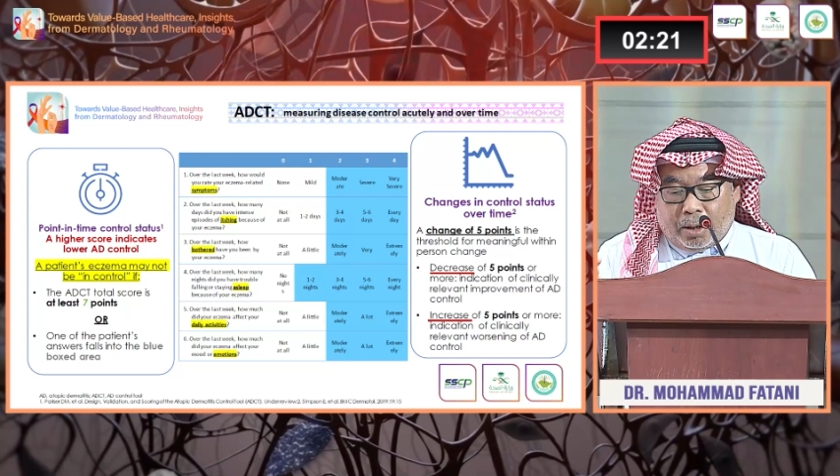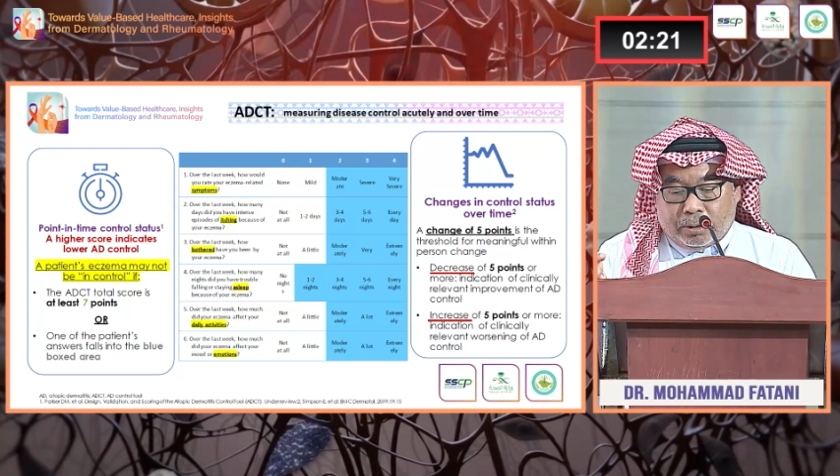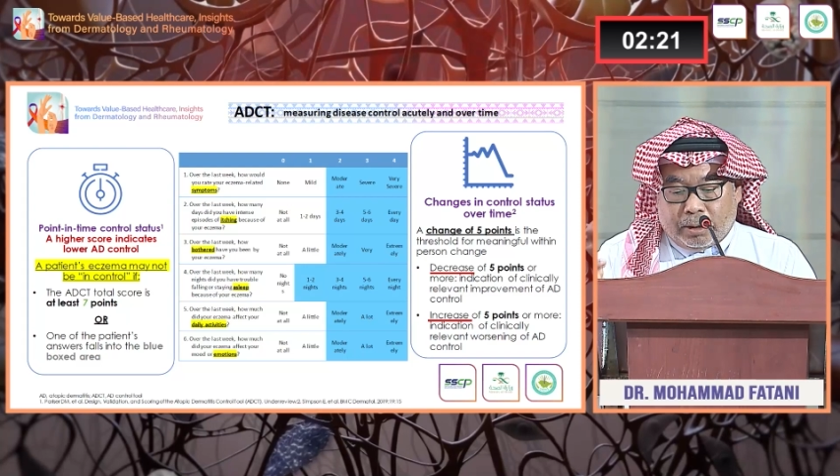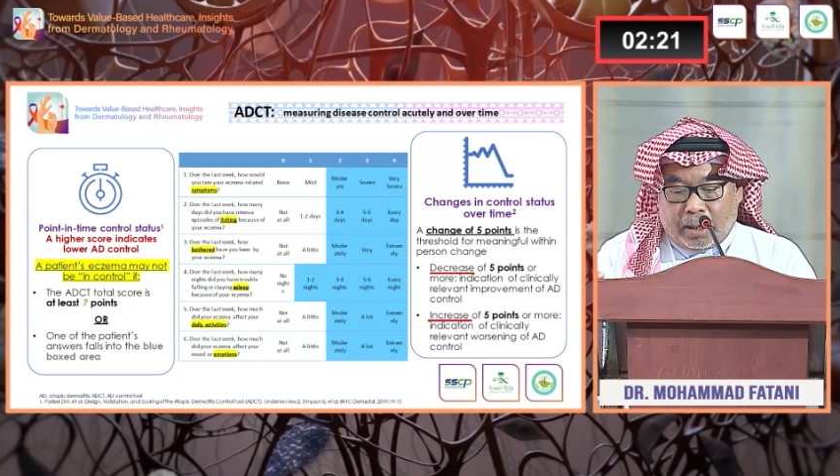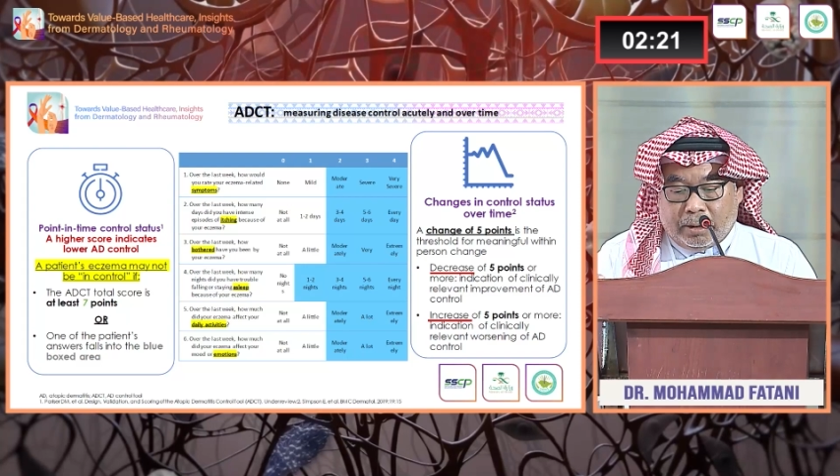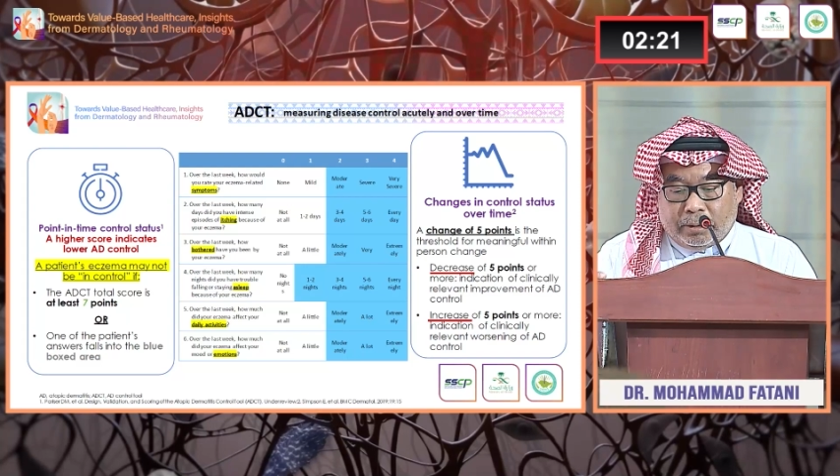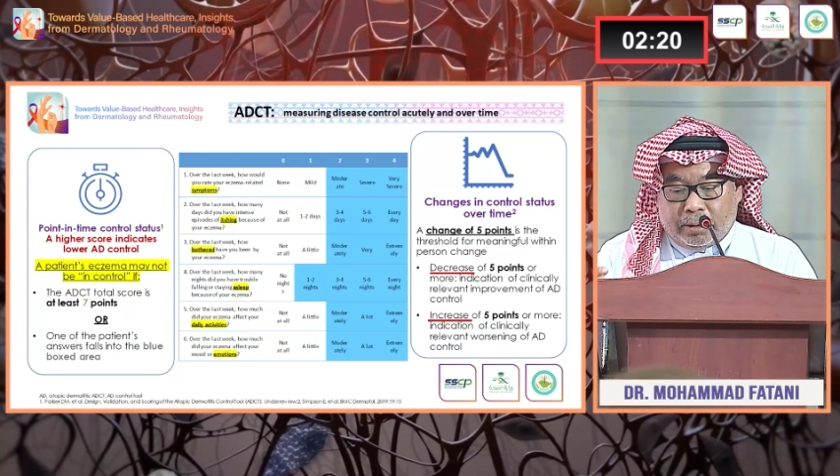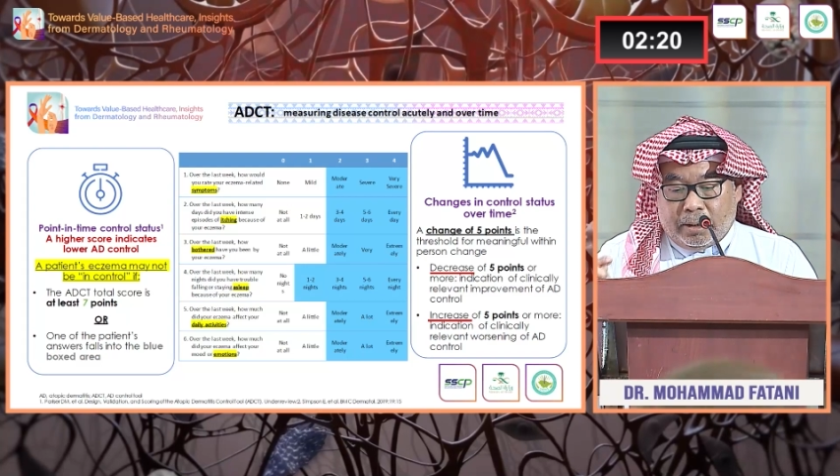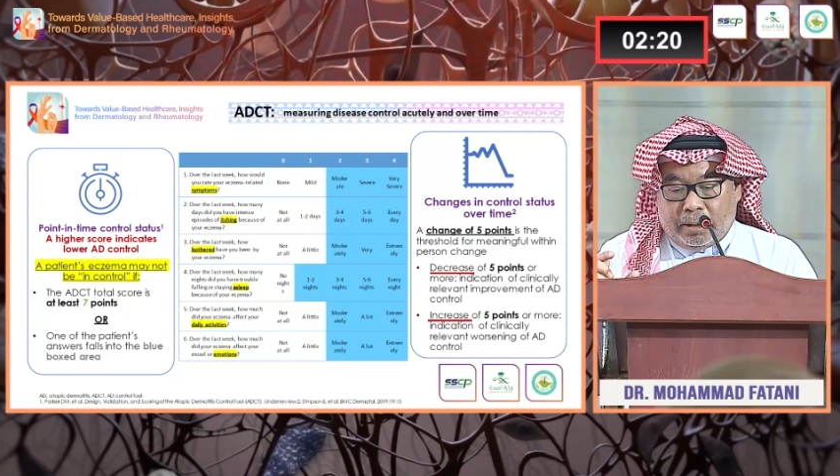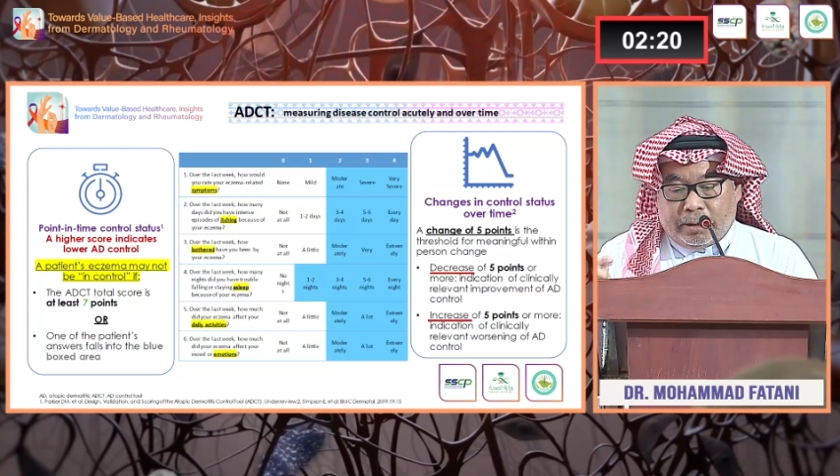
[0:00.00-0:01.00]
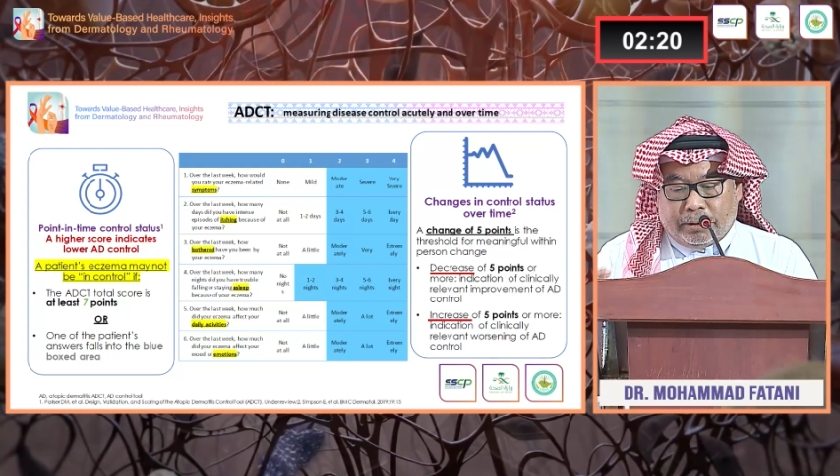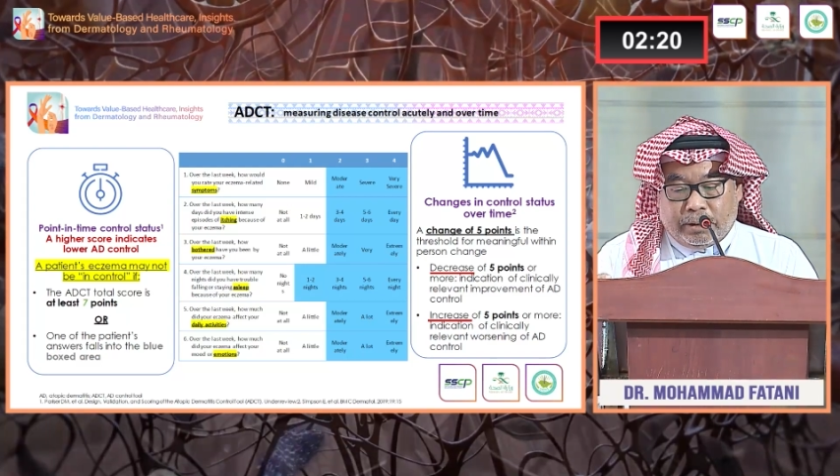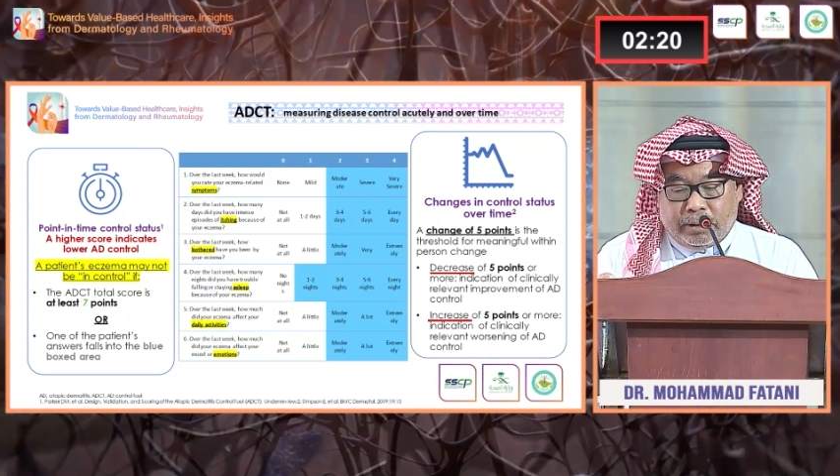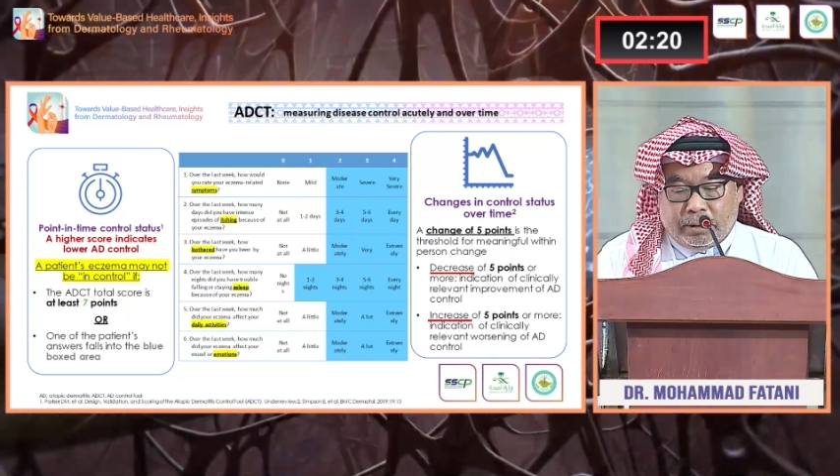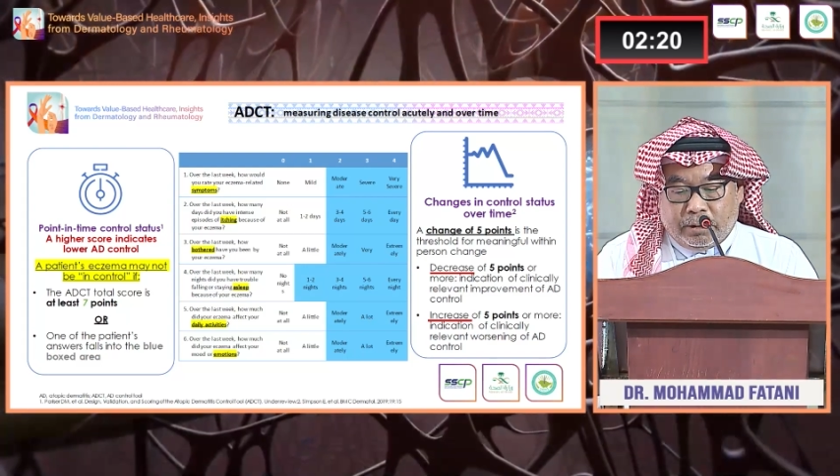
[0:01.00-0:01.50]
Our target
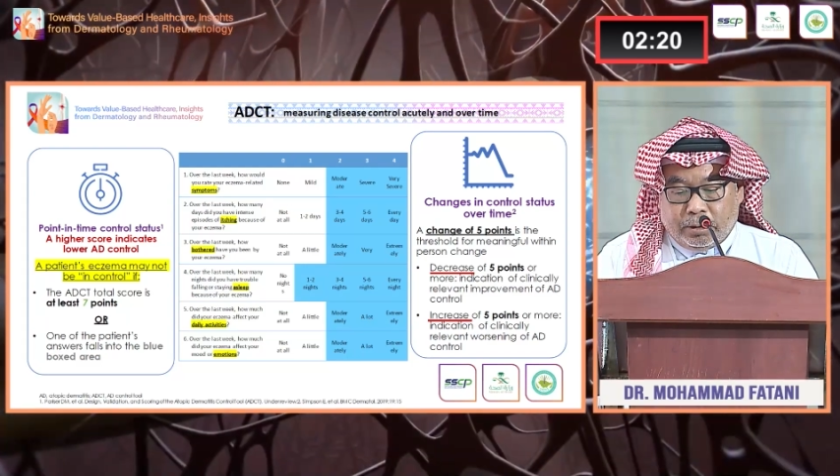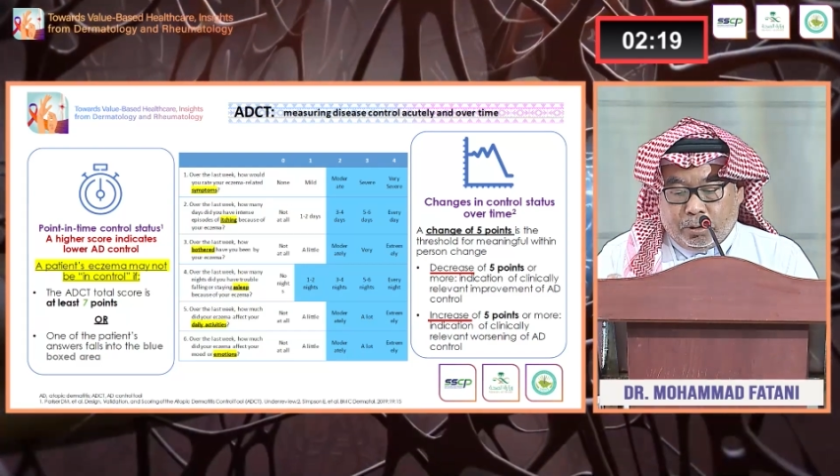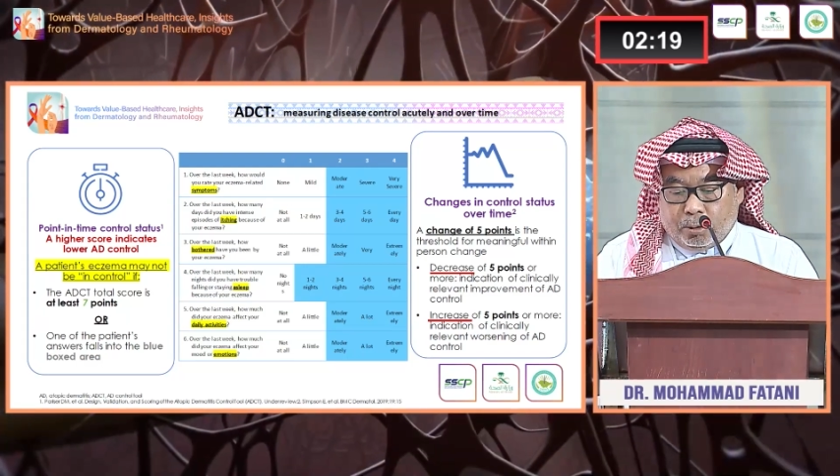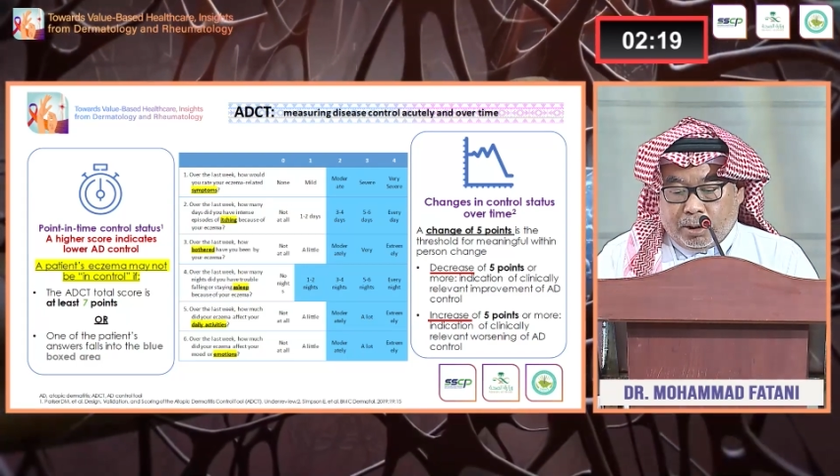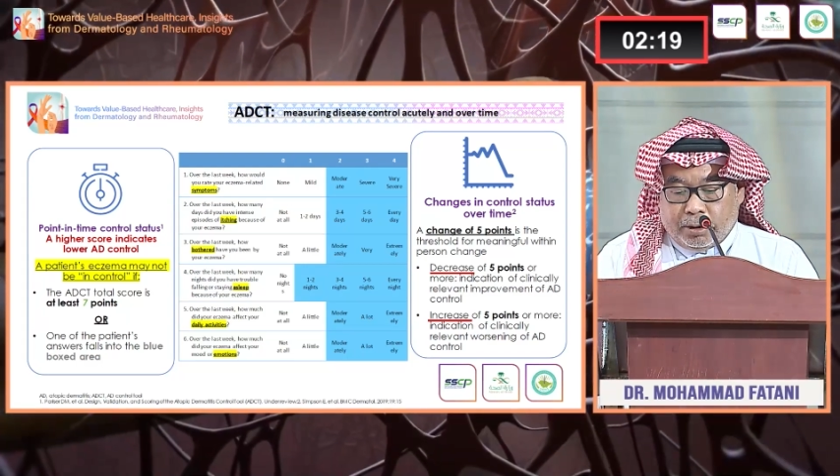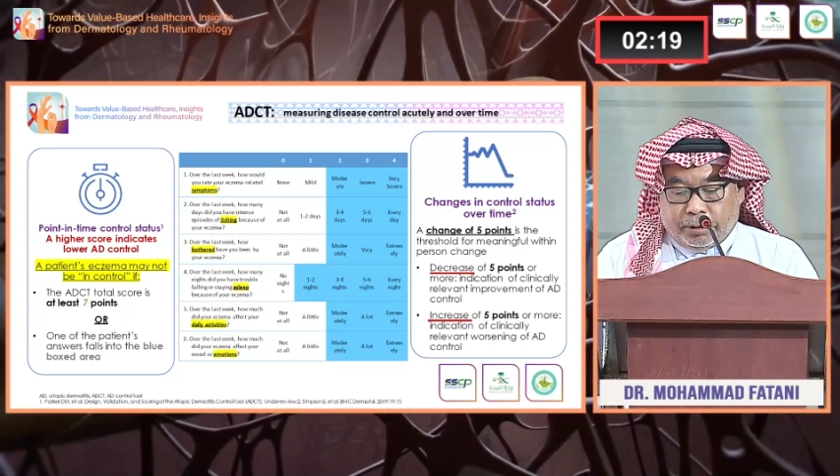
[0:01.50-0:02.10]
ACDT total